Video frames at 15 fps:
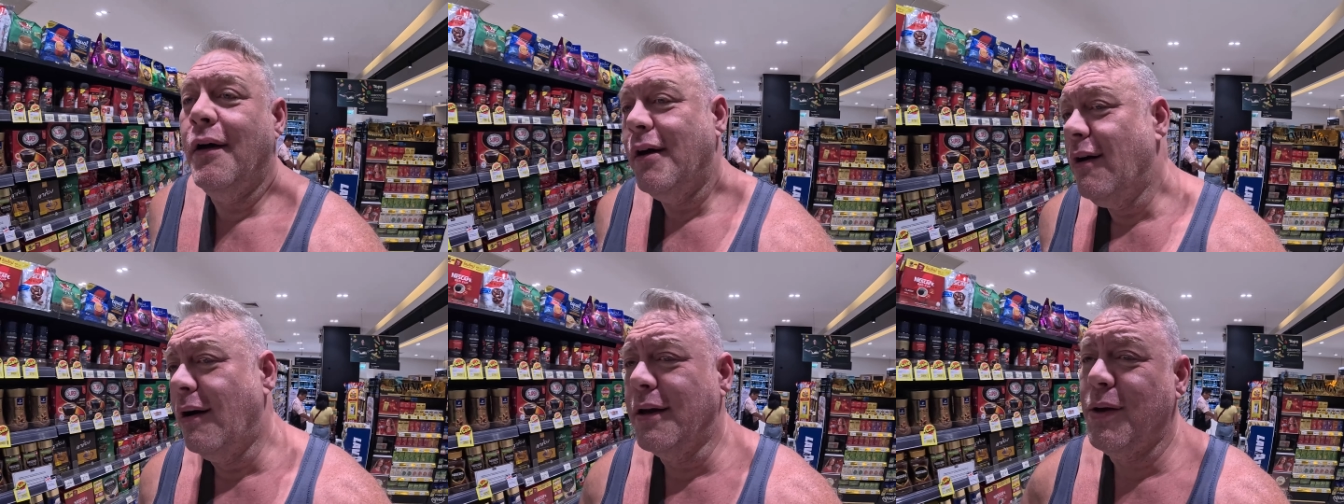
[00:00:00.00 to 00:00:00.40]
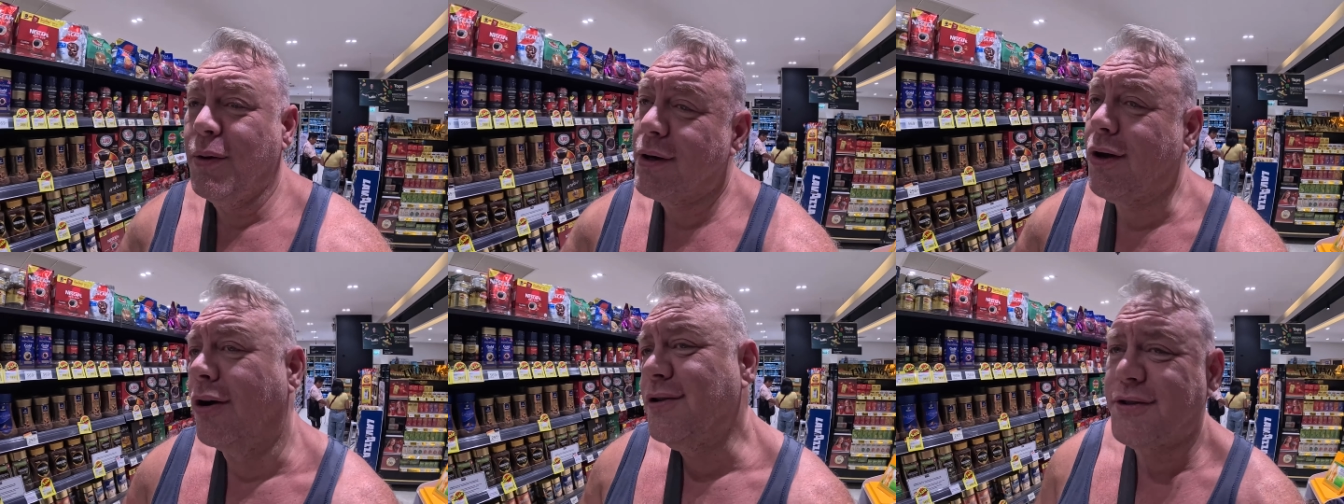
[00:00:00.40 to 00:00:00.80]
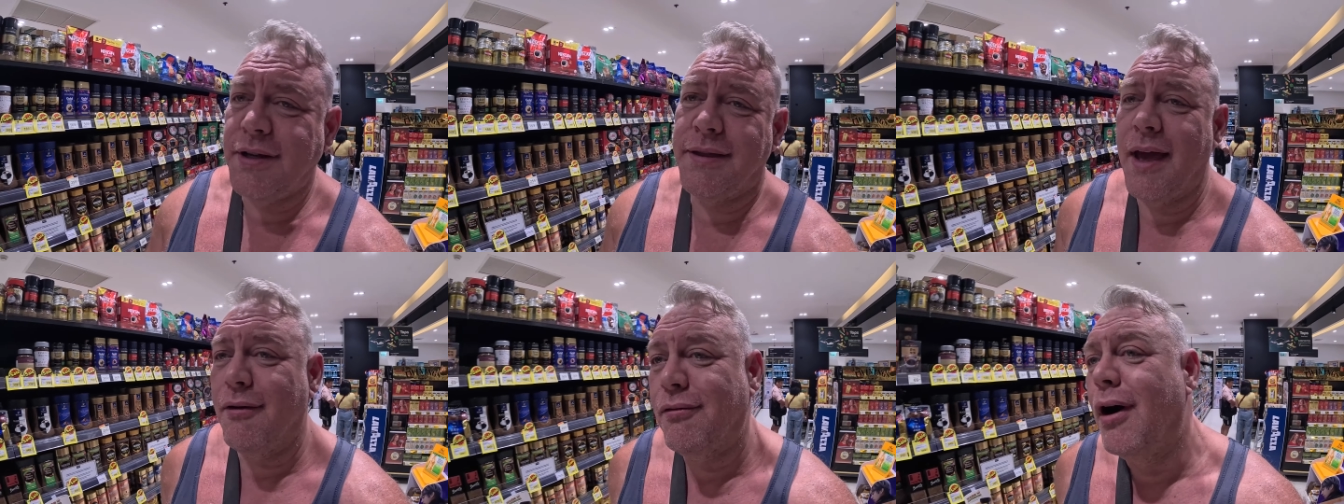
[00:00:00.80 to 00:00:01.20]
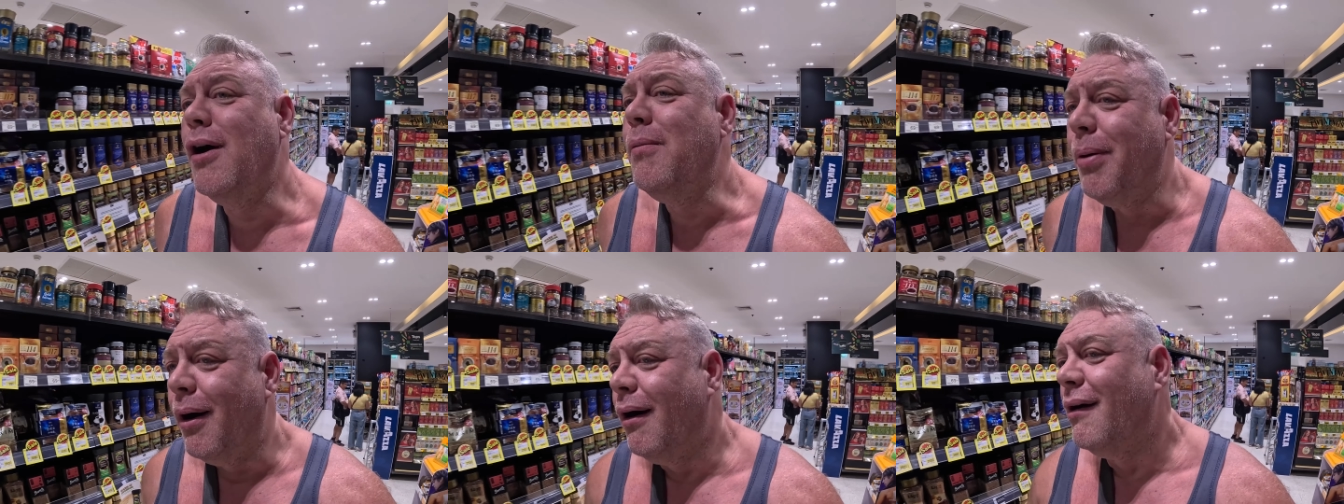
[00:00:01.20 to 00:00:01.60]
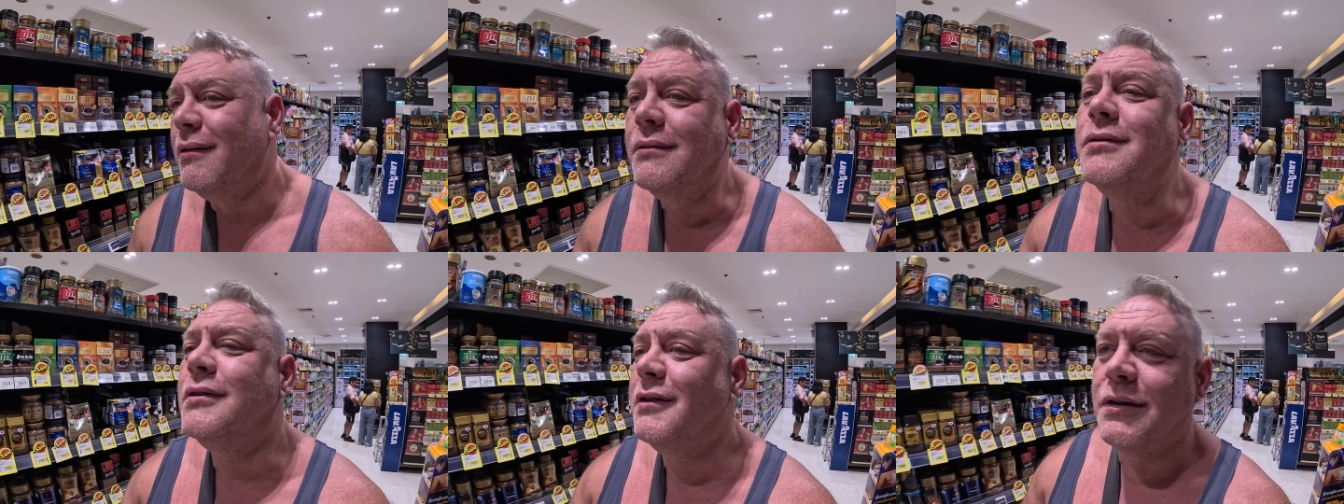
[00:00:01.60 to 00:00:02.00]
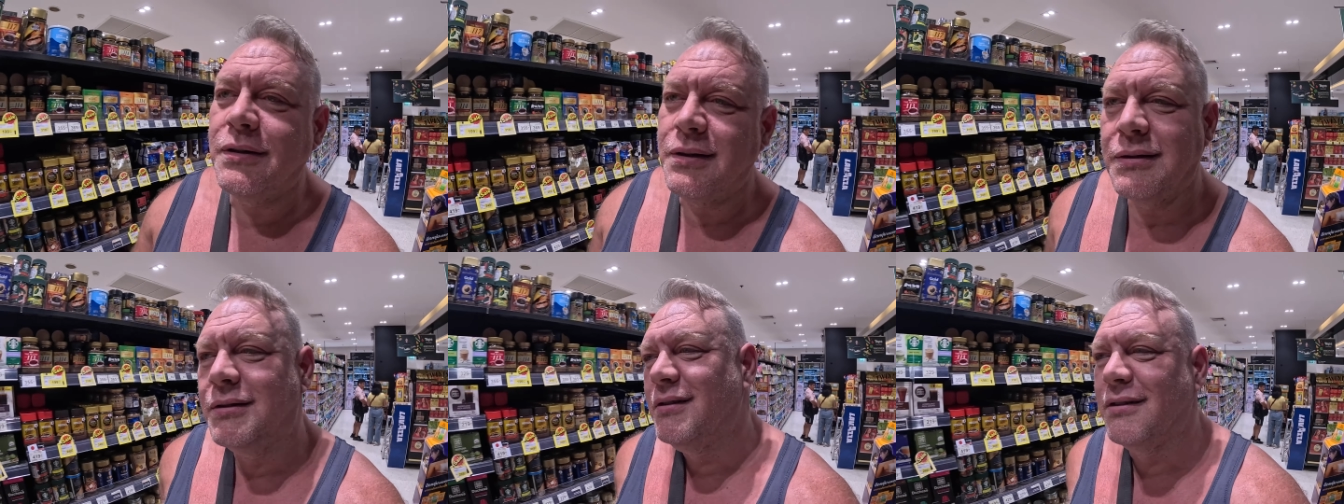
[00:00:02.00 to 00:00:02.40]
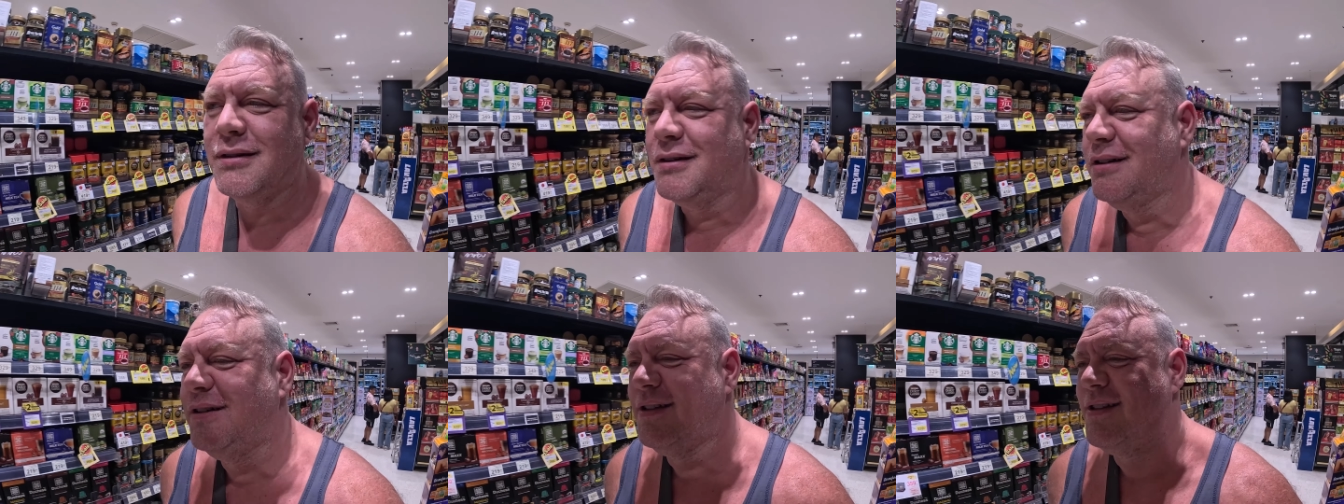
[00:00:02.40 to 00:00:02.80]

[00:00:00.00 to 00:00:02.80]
Oh, you accosted that robot. Oh,